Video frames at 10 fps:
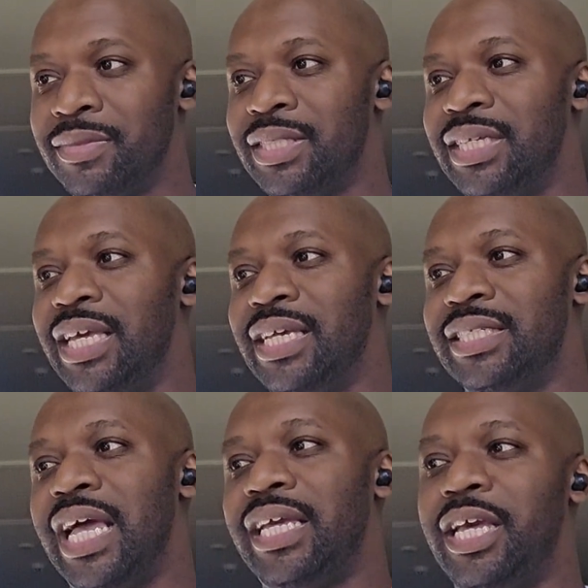is
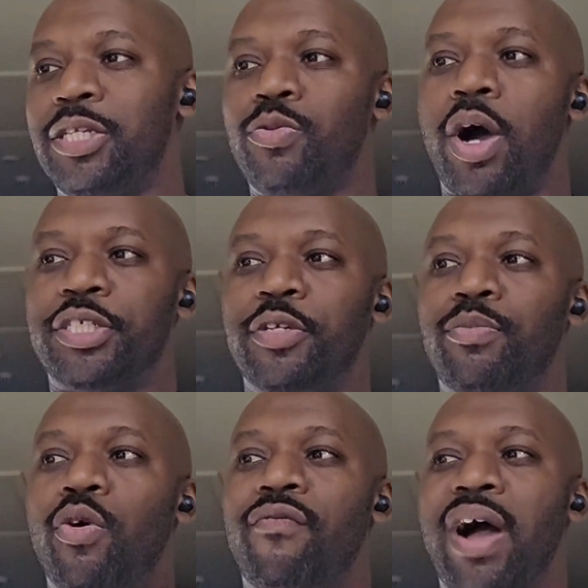that kids watching
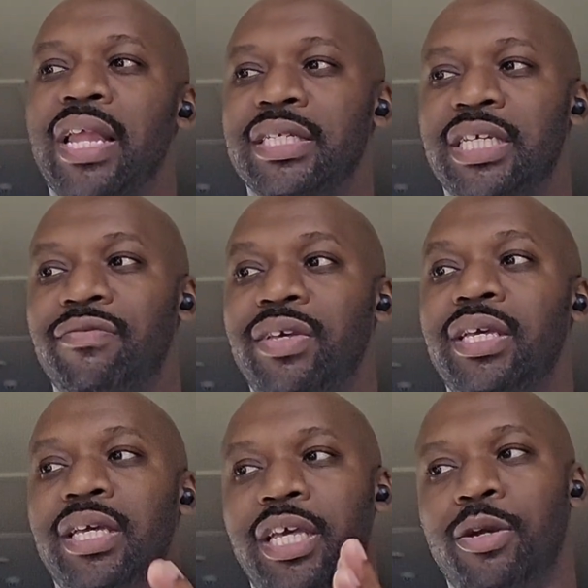more violent
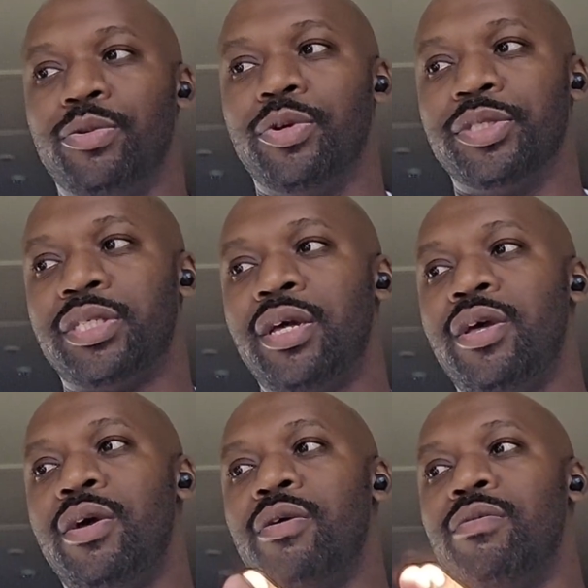TV equals
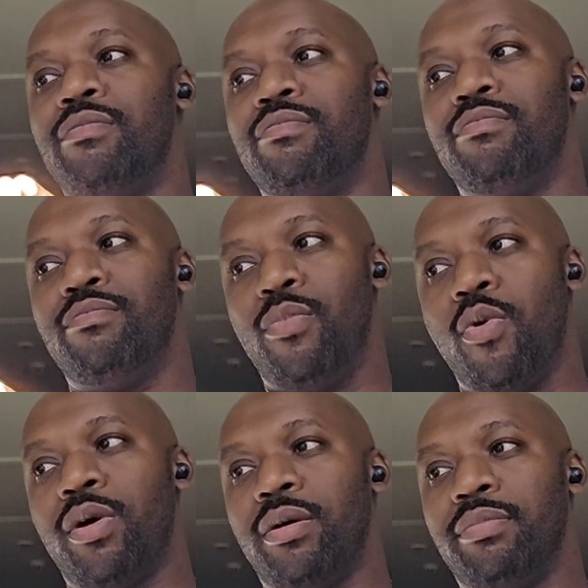
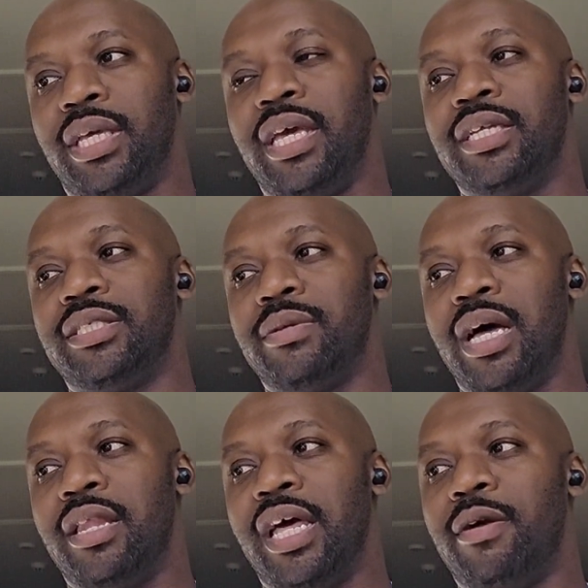more kids
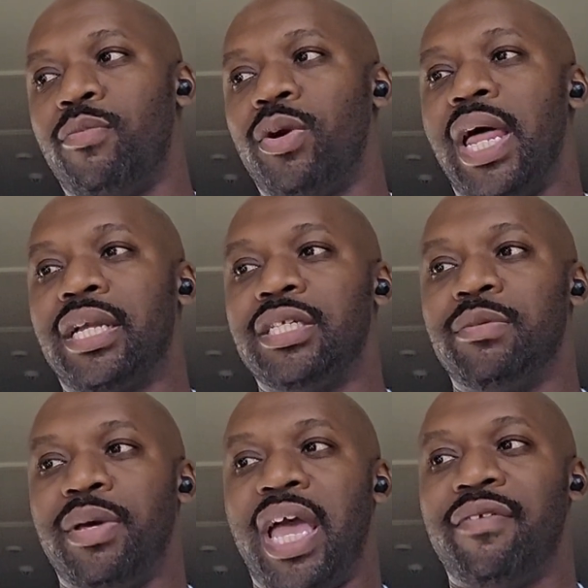that are more likely to
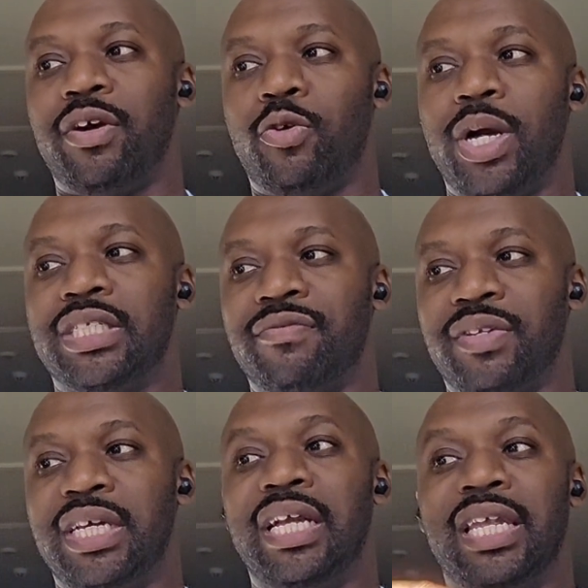behave
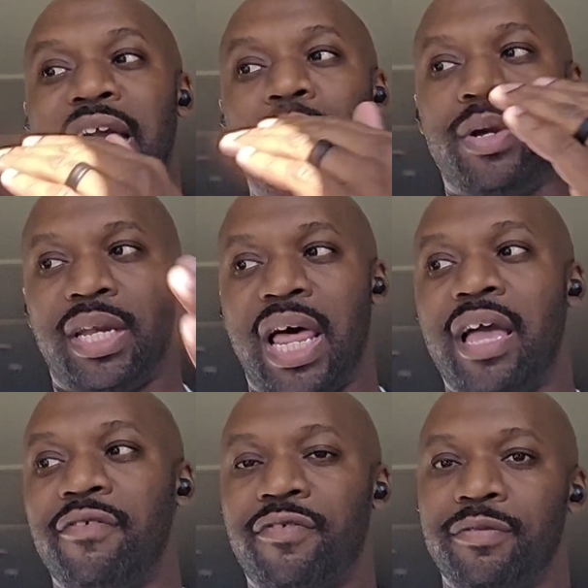aggressively later in life.